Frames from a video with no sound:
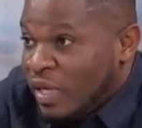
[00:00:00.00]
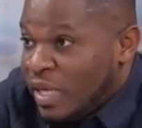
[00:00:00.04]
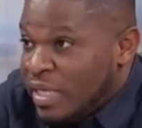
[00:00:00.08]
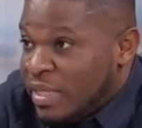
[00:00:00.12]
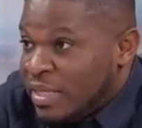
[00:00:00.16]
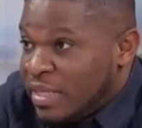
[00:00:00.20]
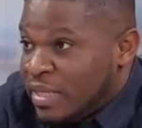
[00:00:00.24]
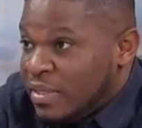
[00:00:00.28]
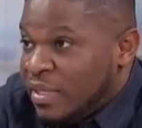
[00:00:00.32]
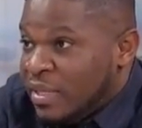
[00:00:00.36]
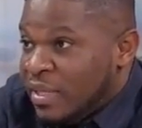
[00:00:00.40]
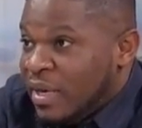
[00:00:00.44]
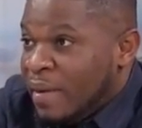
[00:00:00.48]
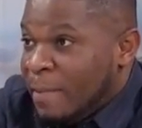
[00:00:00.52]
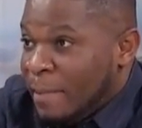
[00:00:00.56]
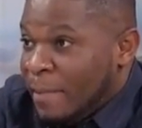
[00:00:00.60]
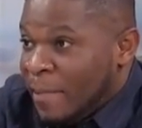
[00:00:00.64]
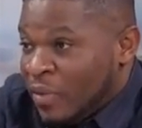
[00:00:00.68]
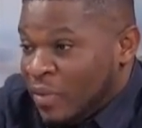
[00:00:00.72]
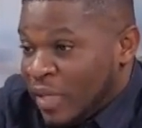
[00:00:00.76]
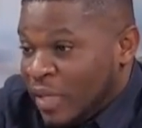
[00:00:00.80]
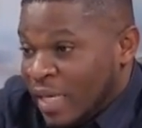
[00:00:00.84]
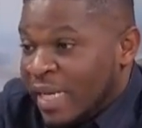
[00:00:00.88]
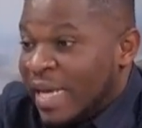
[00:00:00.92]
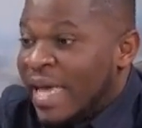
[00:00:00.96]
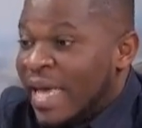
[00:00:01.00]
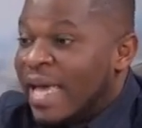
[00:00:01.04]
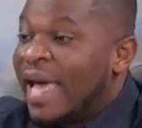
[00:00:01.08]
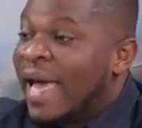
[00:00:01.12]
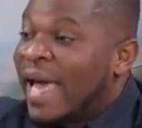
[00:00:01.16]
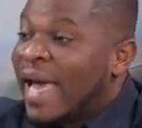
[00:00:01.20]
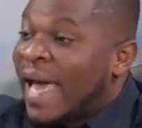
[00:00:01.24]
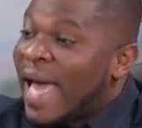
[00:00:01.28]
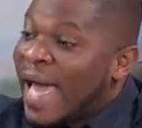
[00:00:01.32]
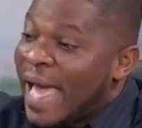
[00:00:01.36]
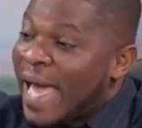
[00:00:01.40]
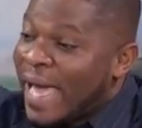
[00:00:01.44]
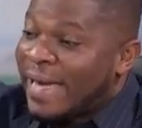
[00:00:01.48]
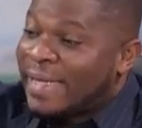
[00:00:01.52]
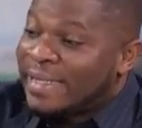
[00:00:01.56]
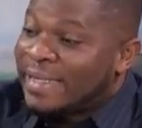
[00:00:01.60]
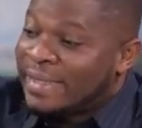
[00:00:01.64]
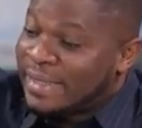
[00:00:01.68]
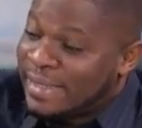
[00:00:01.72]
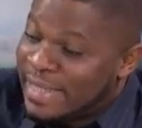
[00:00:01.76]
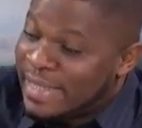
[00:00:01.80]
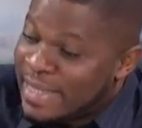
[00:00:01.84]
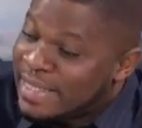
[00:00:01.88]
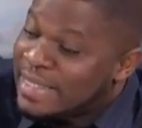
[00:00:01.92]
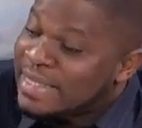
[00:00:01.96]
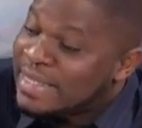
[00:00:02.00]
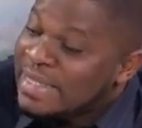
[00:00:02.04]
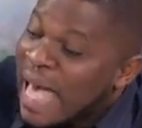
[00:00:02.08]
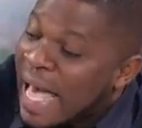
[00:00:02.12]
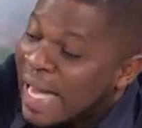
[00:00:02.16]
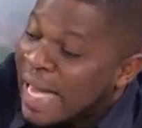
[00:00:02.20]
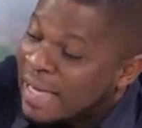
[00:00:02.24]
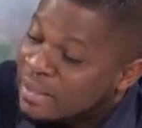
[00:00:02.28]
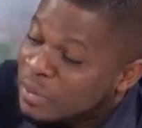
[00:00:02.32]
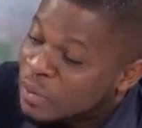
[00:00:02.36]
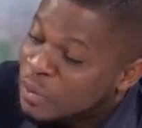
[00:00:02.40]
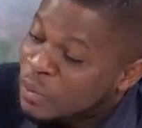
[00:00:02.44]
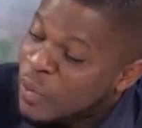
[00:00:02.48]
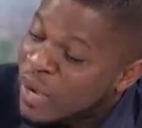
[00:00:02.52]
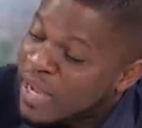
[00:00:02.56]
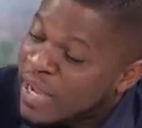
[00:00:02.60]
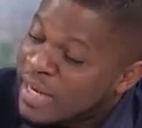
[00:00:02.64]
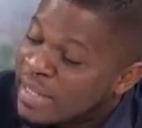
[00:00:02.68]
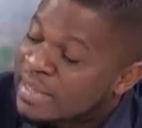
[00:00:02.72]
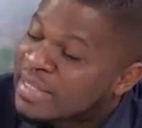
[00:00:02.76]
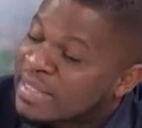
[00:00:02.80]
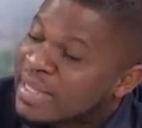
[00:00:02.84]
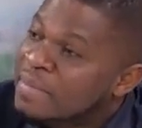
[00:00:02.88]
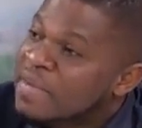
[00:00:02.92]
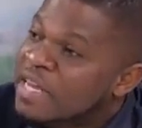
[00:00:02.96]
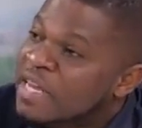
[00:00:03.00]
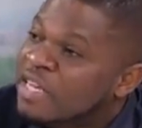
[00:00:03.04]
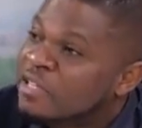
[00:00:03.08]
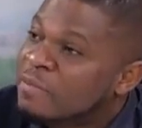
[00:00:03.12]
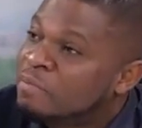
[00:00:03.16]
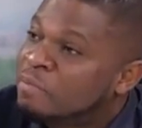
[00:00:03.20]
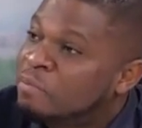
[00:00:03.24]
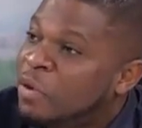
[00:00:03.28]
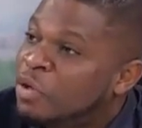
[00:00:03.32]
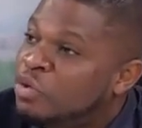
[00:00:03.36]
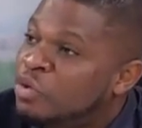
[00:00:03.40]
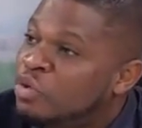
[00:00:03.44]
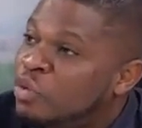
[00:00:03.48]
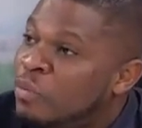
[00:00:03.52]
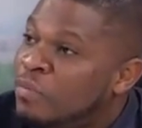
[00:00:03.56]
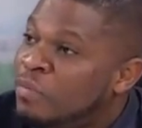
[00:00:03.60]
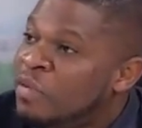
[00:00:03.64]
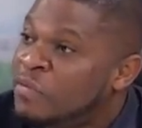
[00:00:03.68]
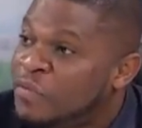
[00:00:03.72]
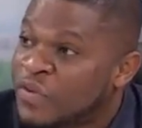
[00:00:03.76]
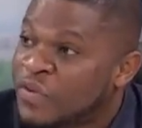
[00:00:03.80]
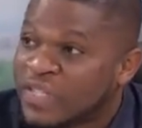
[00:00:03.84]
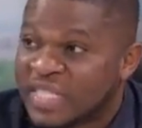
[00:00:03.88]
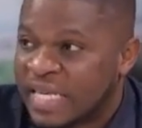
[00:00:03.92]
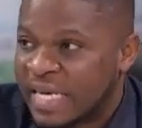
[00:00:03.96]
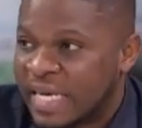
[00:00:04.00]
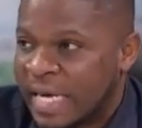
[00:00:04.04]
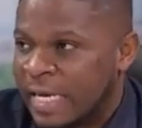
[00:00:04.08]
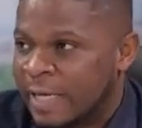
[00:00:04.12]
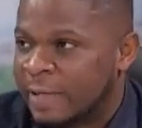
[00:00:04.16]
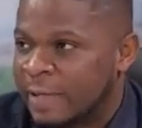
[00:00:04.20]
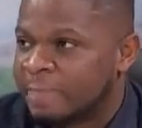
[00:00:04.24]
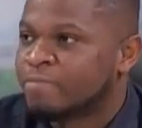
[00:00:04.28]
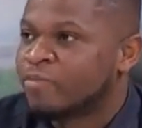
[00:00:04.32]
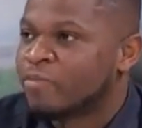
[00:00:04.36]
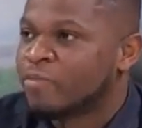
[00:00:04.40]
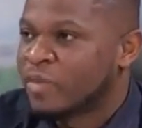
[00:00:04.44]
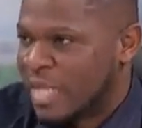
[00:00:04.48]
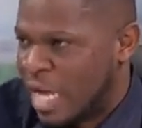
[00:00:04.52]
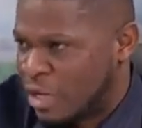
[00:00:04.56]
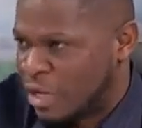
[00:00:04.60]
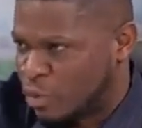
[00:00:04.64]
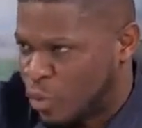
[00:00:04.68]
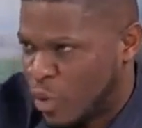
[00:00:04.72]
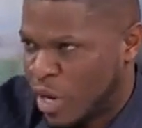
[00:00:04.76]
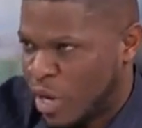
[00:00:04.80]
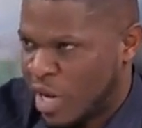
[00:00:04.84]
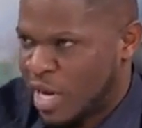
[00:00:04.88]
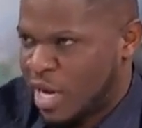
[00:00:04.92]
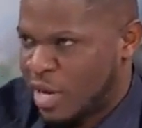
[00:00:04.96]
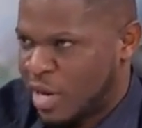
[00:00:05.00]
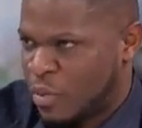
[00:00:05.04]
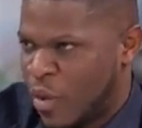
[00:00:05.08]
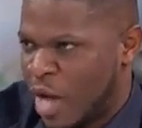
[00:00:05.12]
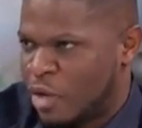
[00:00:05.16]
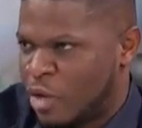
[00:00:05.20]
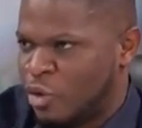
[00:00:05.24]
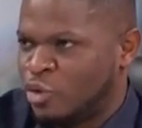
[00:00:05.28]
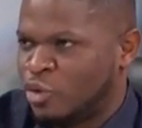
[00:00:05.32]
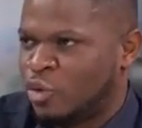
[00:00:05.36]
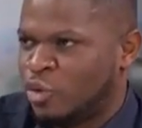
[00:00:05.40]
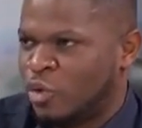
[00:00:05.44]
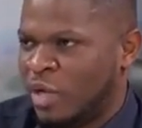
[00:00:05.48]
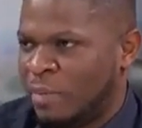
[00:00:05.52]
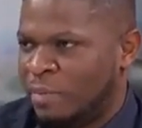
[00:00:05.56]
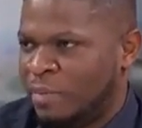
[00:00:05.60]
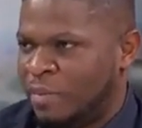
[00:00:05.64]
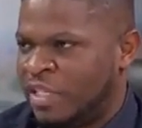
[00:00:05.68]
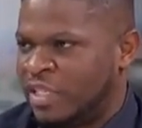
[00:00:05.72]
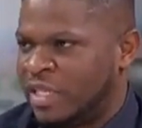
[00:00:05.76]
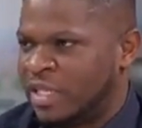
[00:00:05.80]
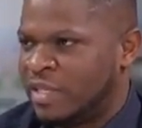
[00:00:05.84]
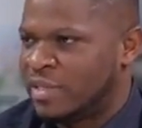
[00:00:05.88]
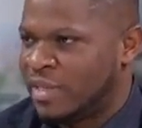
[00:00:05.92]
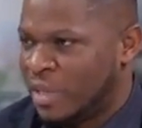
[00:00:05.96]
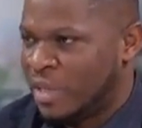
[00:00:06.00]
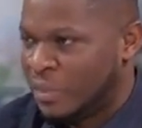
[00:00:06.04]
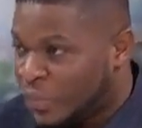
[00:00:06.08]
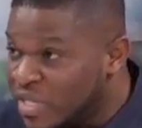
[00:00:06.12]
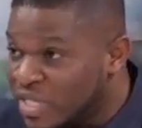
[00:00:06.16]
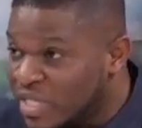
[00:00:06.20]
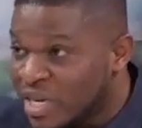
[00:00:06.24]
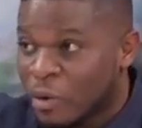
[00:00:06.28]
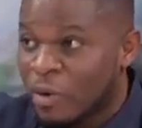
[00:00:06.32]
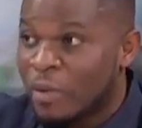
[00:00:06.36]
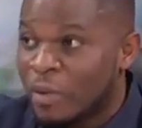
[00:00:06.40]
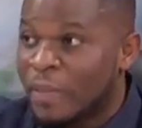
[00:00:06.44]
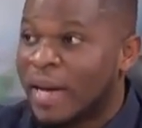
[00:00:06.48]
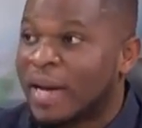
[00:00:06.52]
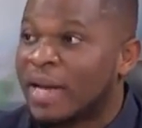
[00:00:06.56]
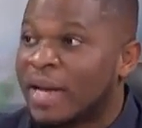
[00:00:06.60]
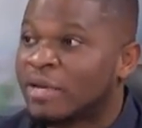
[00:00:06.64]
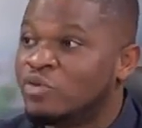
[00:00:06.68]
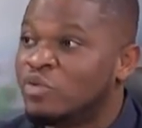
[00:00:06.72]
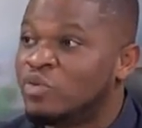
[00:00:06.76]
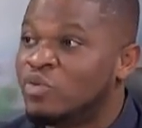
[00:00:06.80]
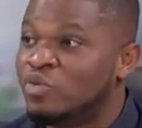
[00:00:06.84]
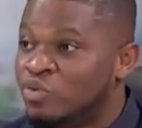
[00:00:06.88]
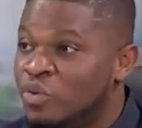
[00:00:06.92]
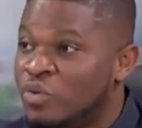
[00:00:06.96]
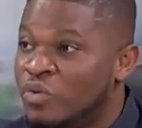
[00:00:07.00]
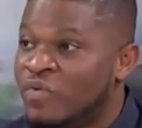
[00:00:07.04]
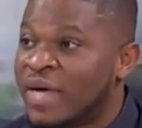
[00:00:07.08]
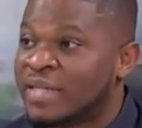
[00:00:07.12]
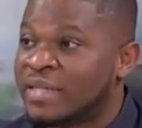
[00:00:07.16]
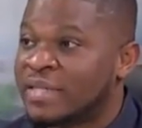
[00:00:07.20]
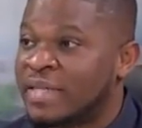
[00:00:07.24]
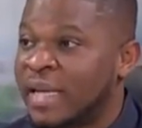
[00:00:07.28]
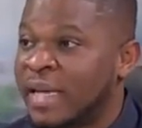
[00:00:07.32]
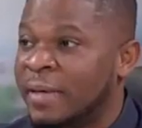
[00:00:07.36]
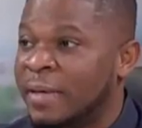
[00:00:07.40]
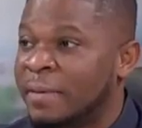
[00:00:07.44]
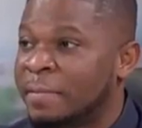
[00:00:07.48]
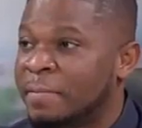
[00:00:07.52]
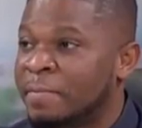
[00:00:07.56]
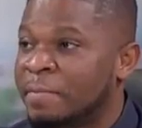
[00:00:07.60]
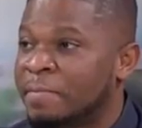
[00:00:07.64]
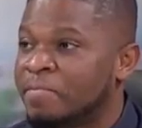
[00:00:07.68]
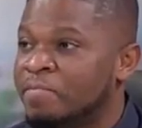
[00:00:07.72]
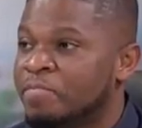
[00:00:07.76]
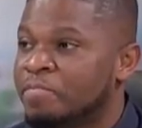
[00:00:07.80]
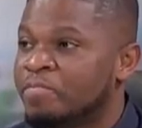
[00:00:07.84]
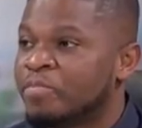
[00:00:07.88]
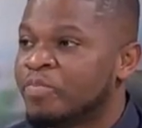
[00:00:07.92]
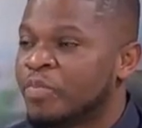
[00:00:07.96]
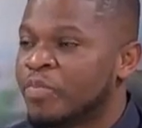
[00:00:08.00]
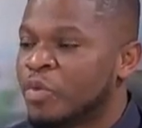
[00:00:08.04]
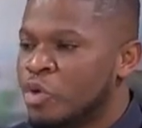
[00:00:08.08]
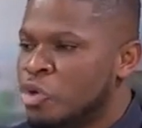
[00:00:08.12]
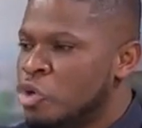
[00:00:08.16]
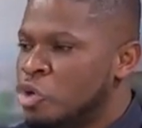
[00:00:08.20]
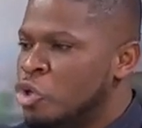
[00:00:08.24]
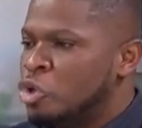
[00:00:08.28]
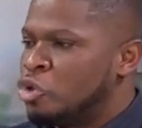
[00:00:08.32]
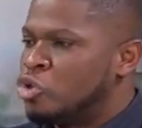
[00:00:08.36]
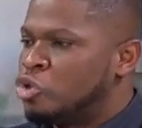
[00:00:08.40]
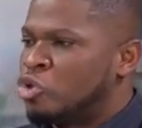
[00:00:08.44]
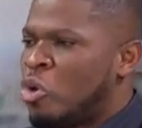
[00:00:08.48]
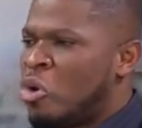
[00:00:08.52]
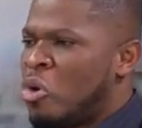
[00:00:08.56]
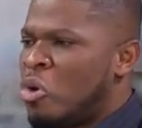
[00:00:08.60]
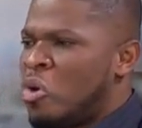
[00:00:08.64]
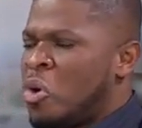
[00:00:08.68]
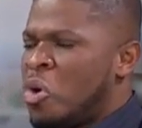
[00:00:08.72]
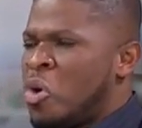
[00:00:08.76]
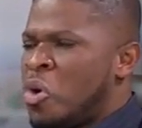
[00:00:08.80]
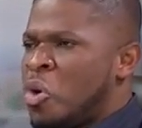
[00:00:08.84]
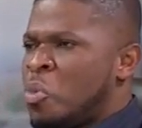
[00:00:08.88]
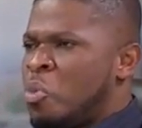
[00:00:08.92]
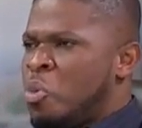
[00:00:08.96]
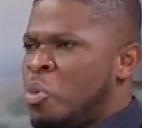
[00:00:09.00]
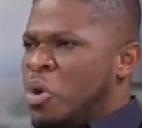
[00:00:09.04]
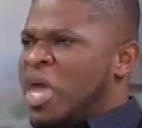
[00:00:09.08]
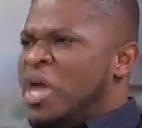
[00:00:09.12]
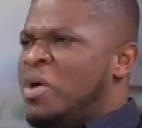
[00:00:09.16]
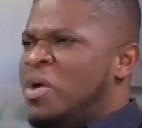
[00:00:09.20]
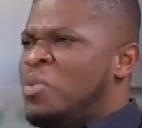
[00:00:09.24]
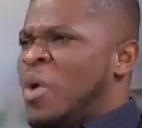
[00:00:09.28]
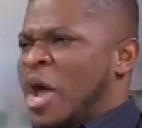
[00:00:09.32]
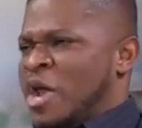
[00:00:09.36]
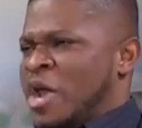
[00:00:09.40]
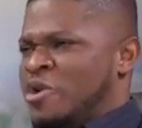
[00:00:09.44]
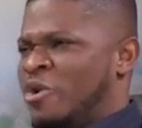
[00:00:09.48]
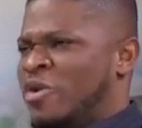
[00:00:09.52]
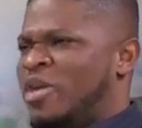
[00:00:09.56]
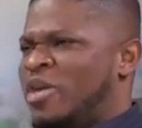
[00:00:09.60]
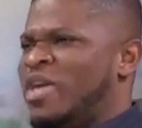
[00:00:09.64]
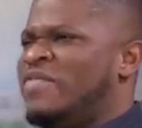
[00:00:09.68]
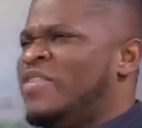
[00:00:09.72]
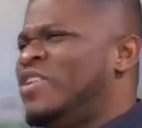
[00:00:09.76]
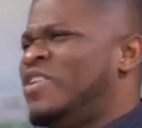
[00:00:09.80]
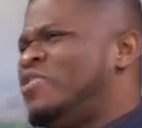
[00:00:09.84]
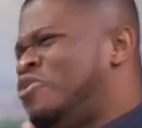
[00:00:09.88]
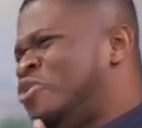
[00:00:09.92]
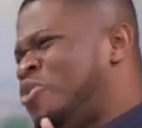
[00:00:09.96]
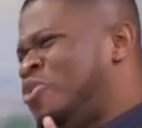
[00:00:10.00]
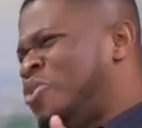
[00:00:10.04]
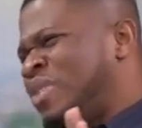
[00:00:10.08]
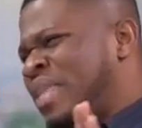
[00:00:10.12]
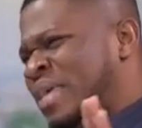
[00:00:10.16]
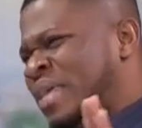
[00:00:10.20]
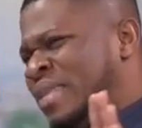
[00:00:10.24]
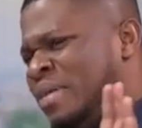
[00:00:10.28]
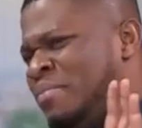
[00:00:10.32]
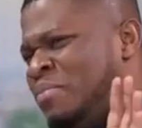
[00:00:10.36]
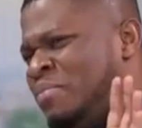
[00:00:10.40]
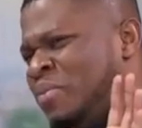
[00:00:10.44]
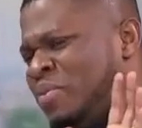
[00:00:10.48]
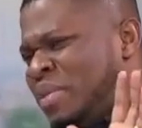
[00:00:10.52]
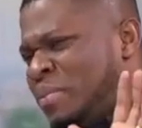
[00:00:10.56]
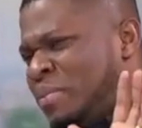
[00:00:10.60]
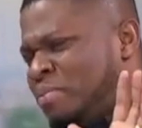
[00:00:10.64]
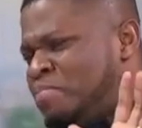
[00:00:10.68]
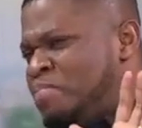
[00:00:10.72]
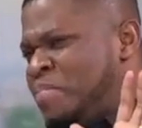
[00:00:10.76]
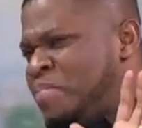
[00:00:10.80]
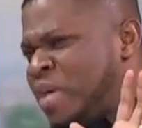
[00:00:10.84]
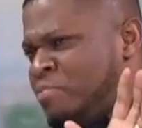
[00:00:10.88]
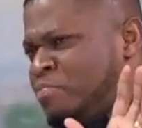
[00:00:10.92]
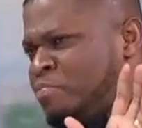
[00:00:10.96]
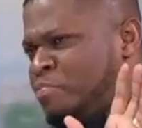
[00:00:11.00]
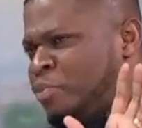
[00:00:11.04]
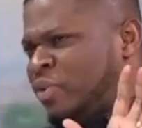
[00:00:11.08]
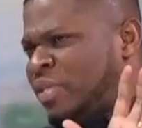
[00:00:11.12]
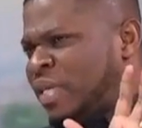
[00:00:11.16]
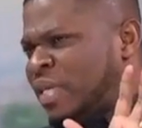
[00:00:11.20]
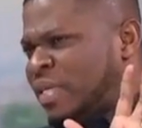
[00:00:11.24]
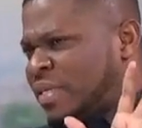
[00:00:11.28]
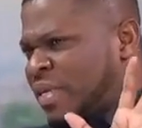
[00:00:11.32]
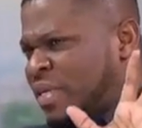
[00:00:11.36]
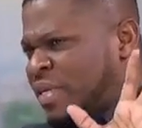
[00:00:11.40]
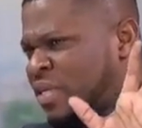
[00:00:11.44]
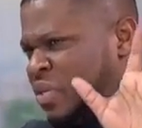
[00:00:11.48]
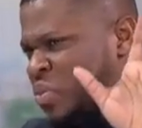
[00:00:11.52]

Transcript: EC building, and decide where the termination point will be physically. That's why you saw the pictures. The regional commander drove us there. So we were not, even though the main protesters